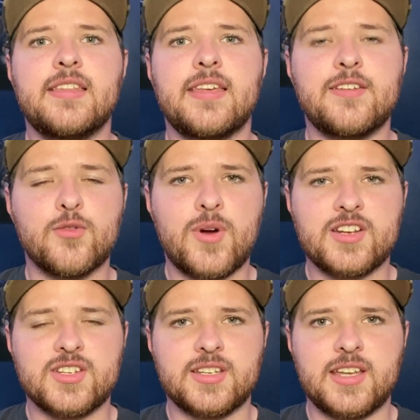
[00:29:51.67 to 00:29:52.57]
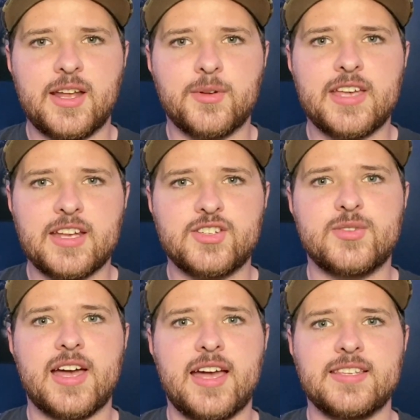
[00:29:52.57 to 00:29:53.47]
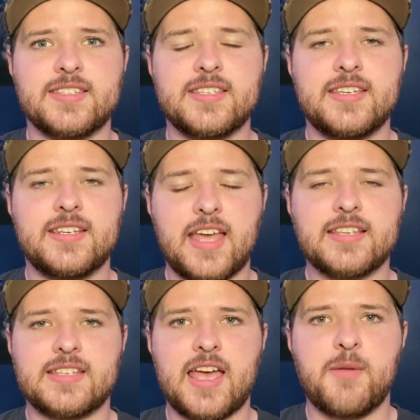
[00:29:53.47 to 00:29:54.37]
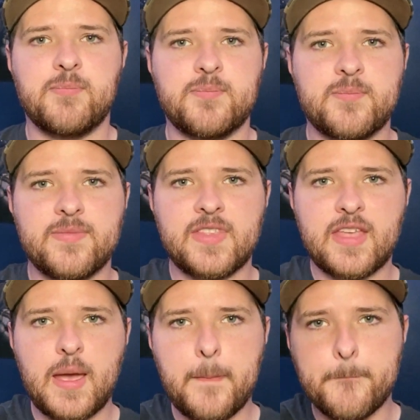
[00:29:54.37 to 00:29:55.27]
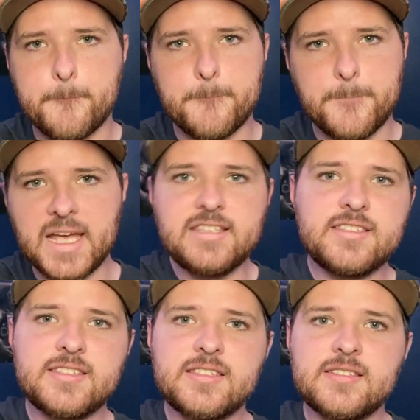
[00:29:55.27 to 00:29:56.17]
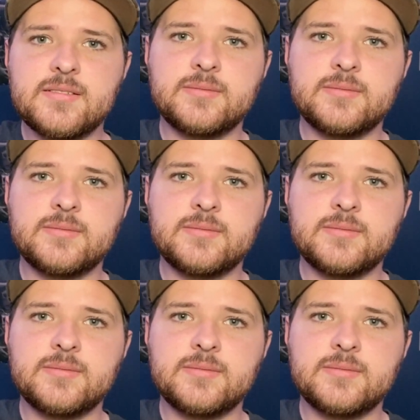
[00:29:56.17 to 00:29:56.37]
thank you for watching, and I'll catch you guys next time. Peace!